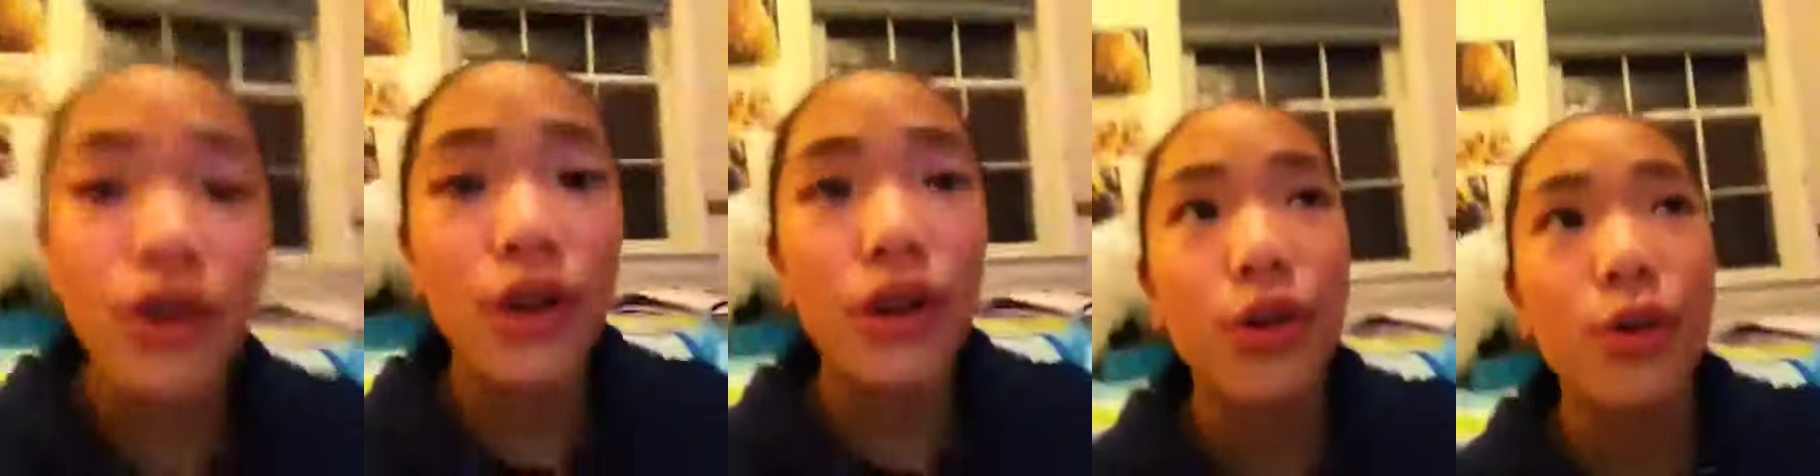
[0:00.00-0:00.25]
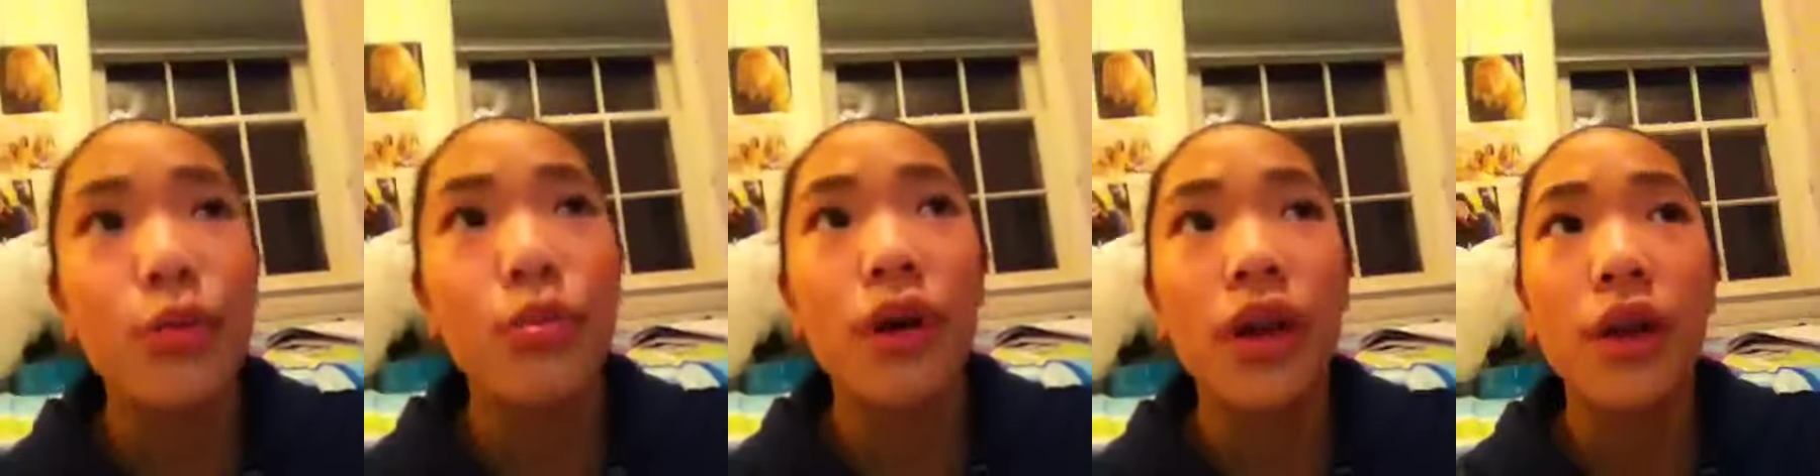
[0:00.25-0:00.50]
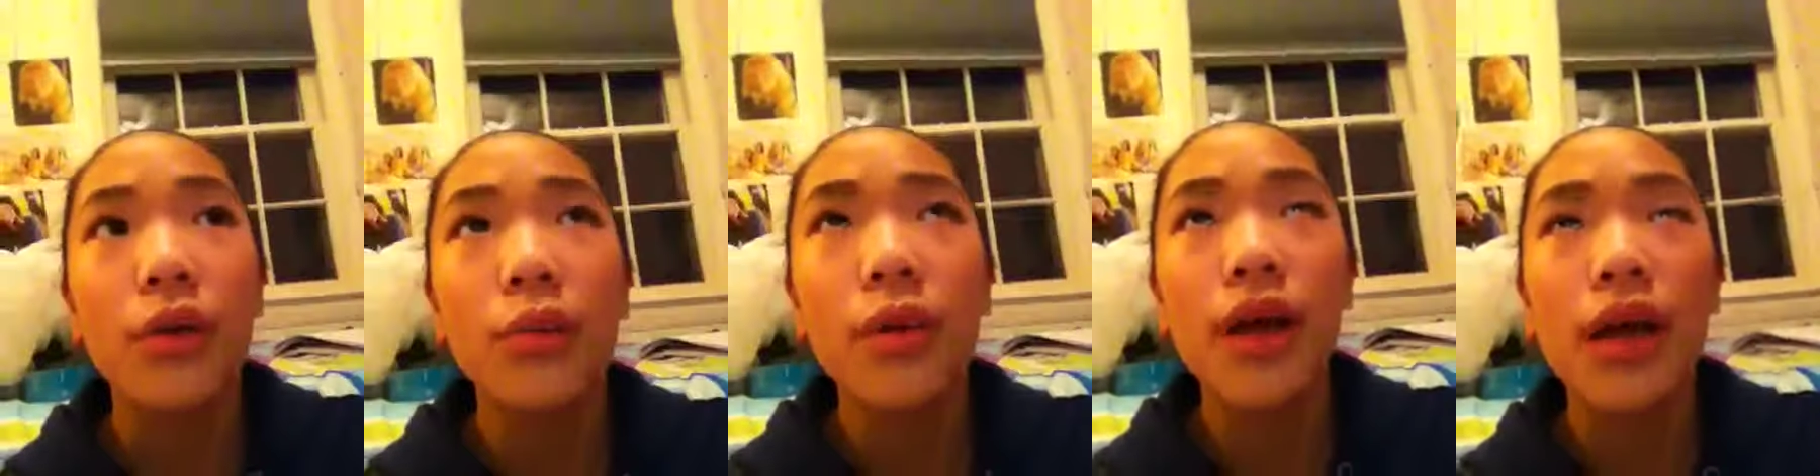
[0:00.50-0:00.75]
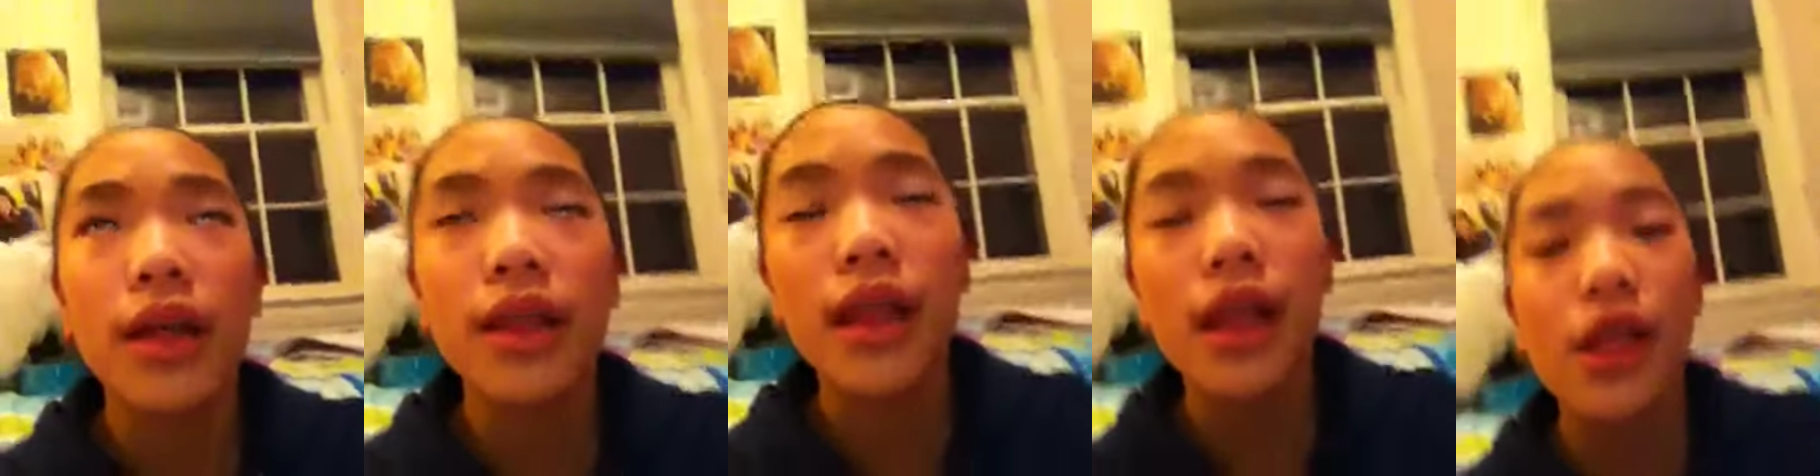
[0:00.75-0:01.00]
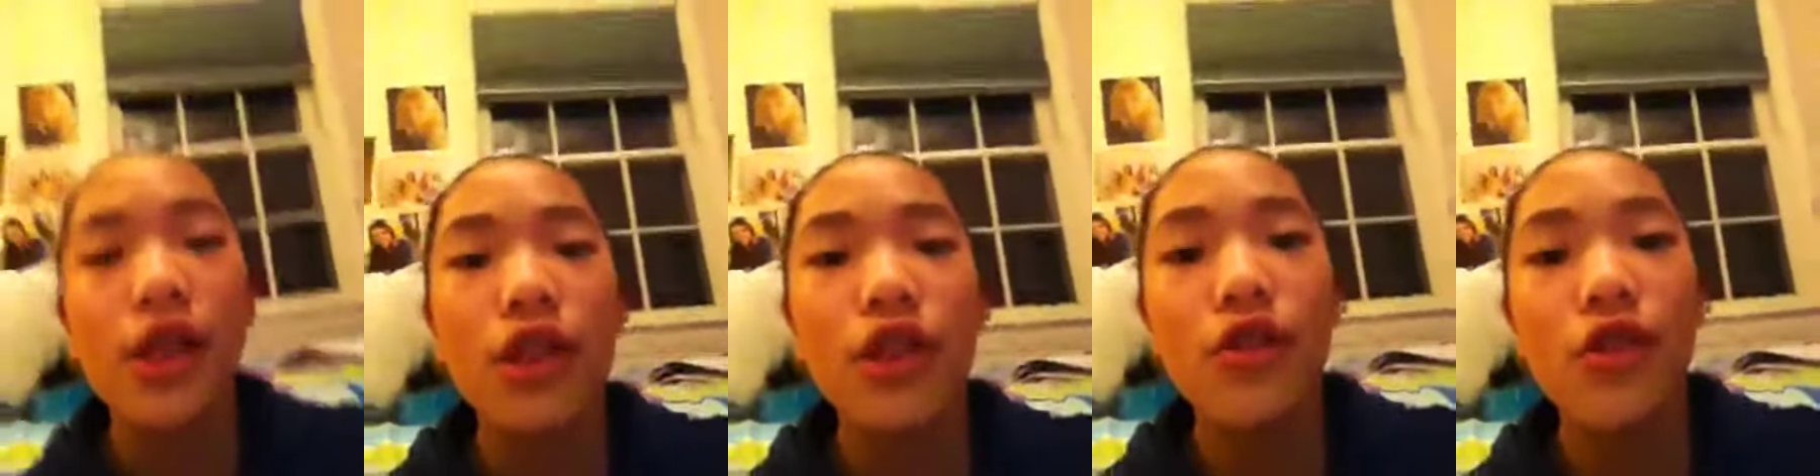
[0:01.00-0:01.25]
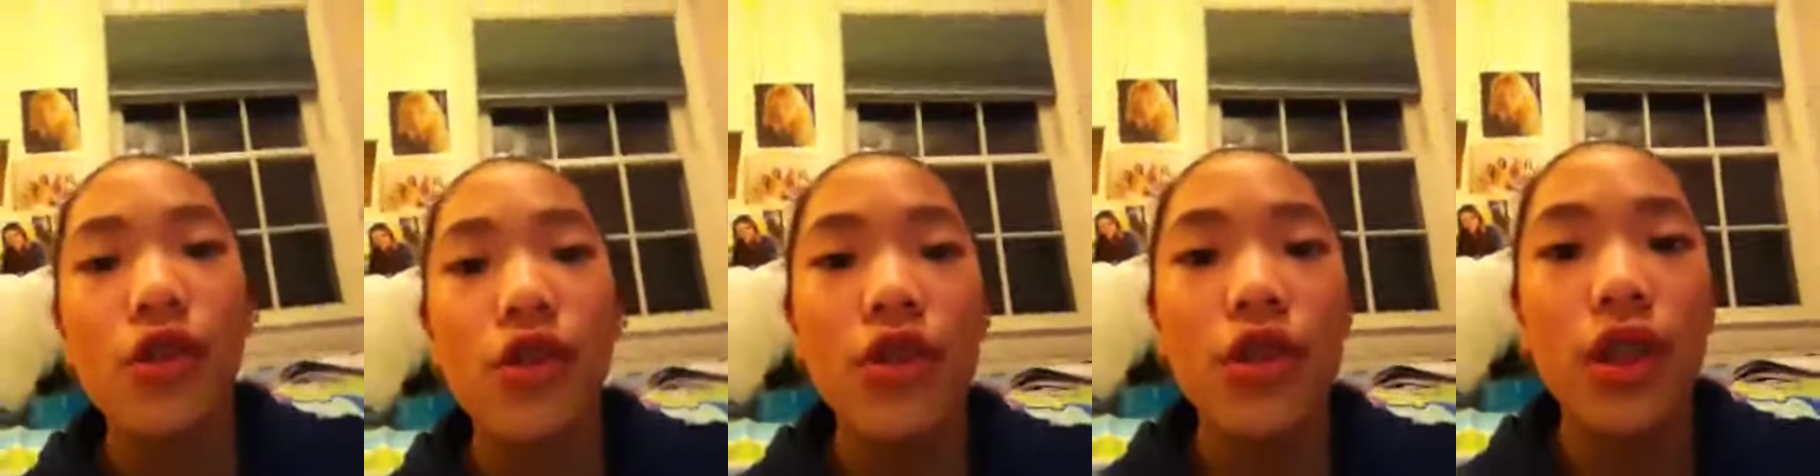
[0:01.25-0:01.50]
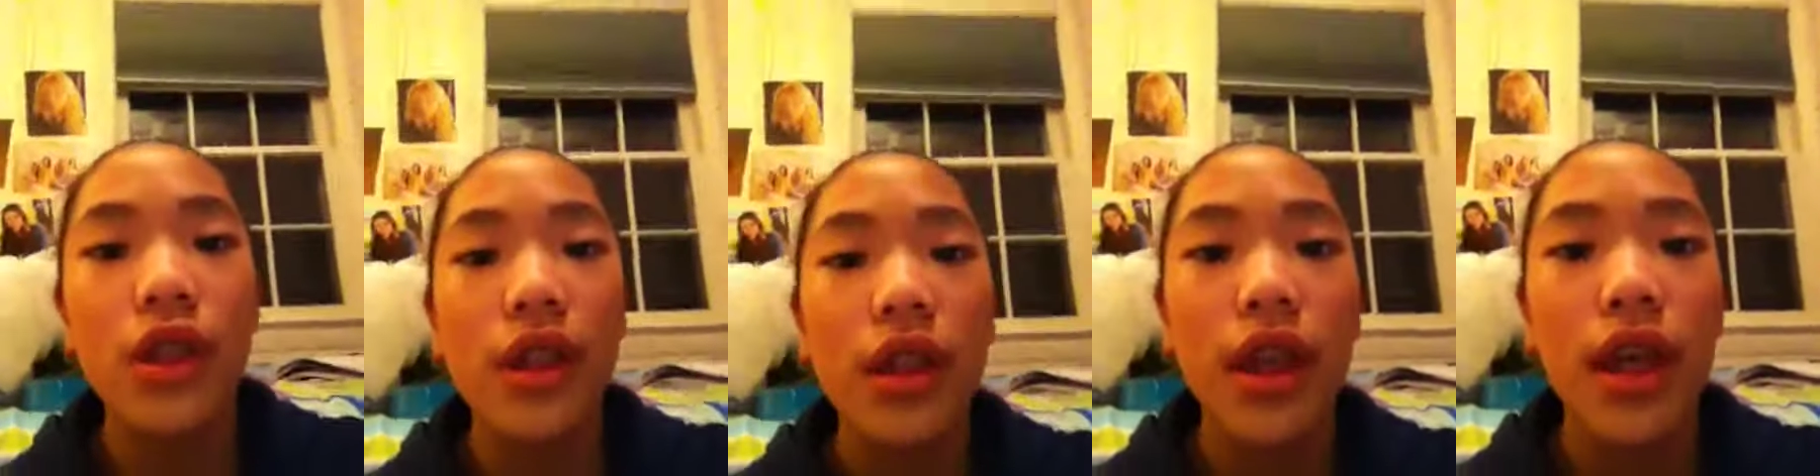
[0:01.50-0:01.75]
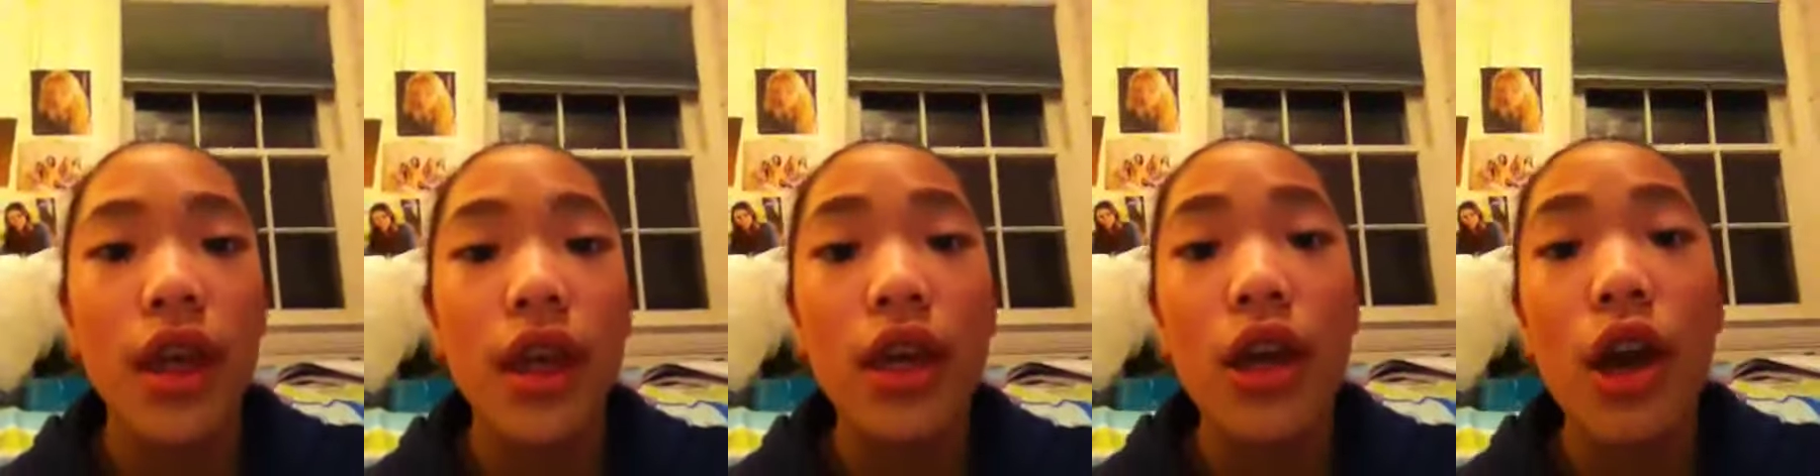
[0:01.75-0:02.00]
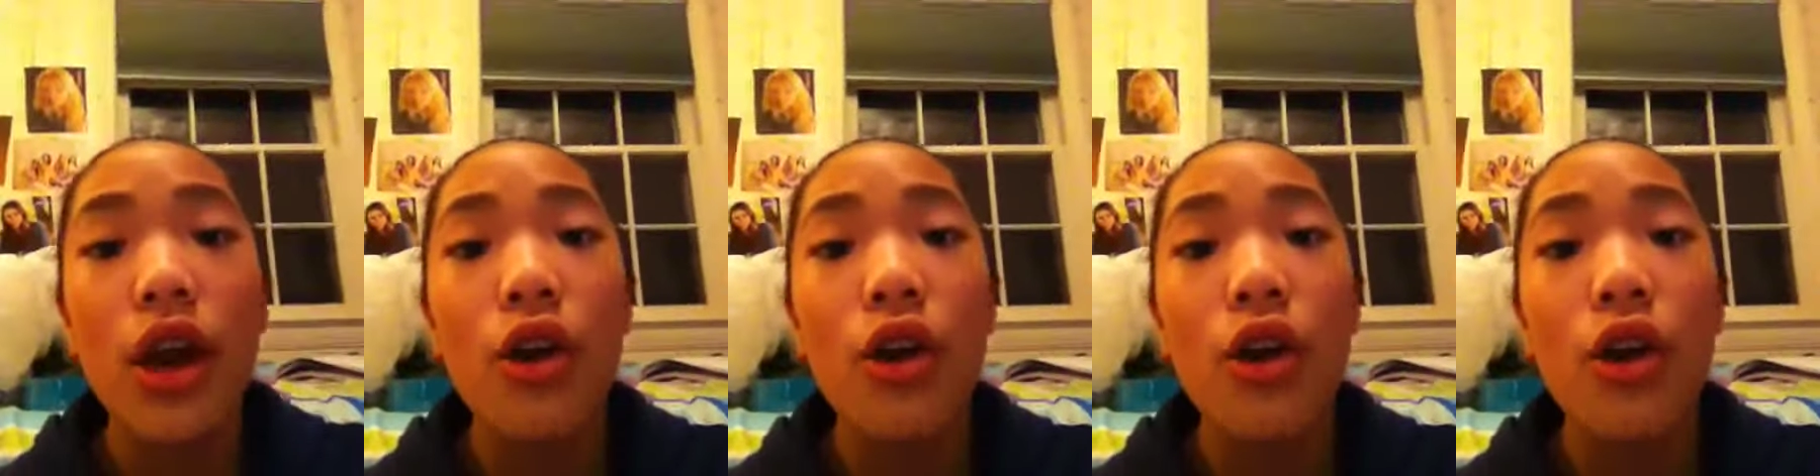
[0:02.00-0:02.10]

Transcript: her what it was, and she was just like,